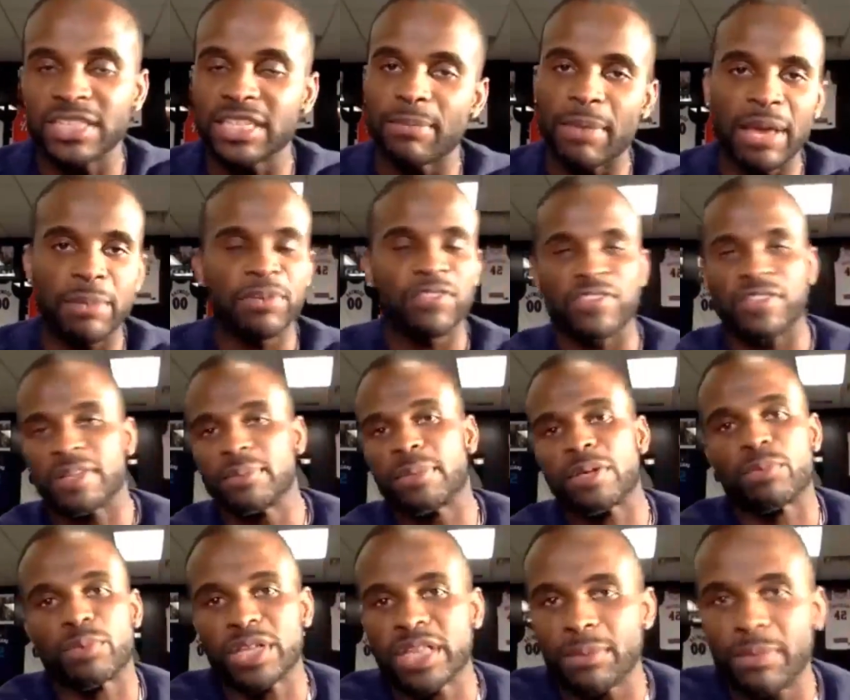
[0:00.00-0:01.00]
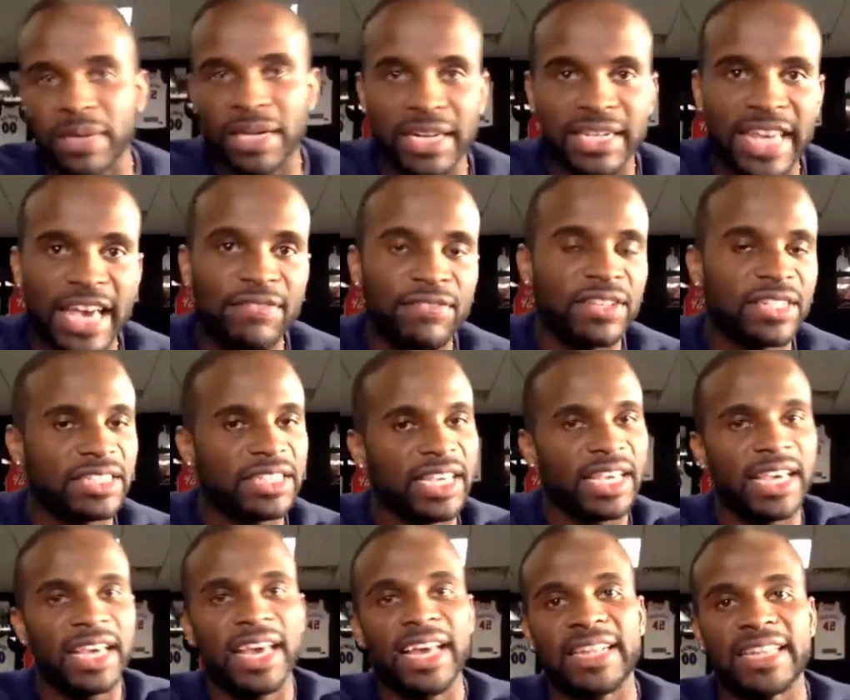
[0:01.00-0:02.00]
And maybe for them to really be in a
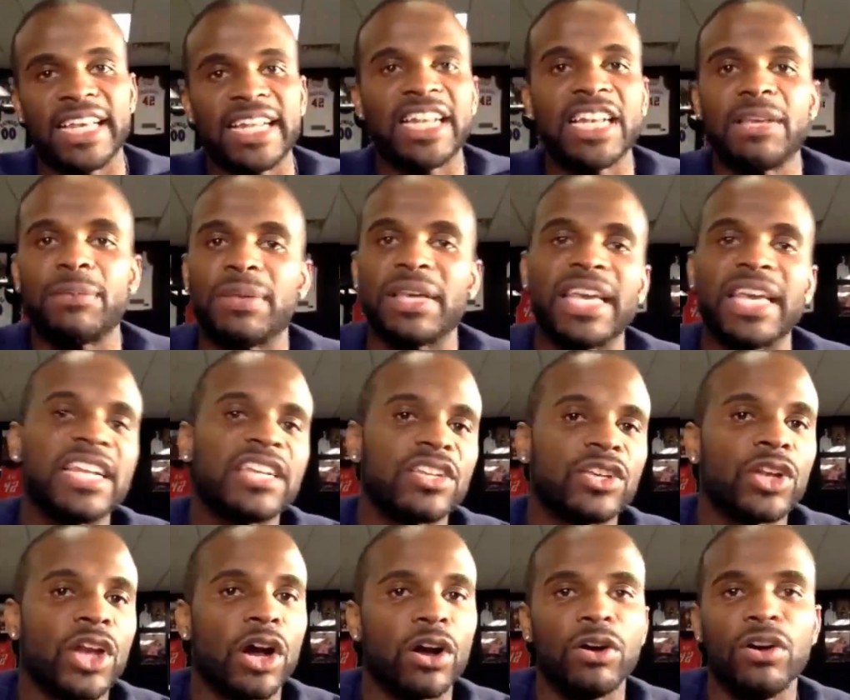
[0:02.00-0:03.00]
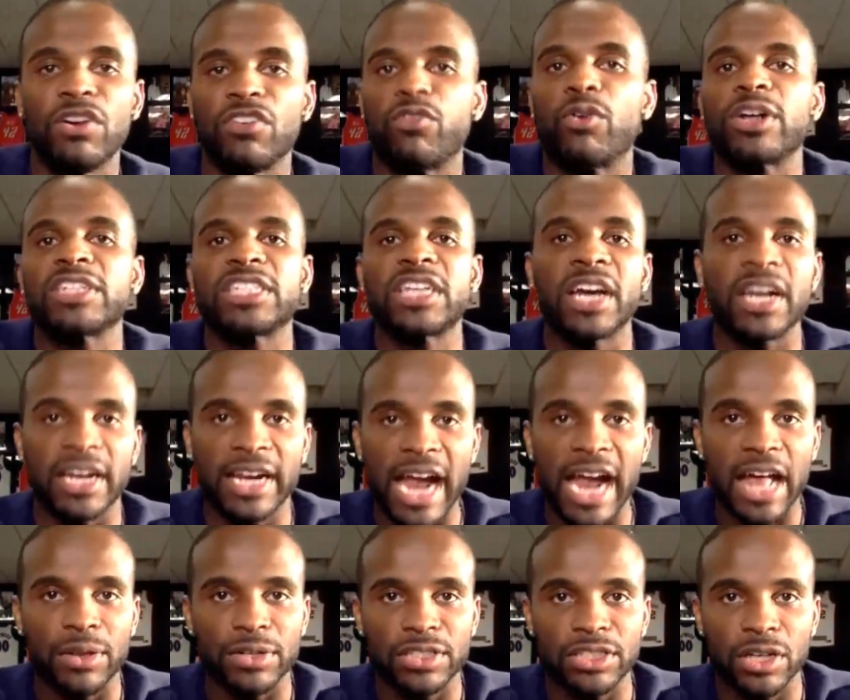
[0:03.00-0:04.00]
deficit, they need to be eating, 1,400
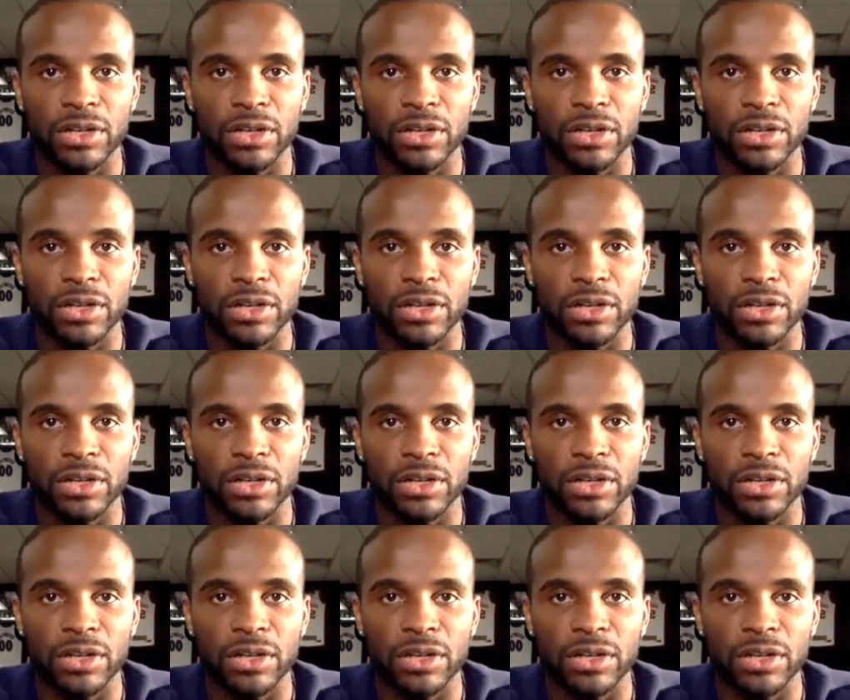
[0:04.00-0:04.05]
calories.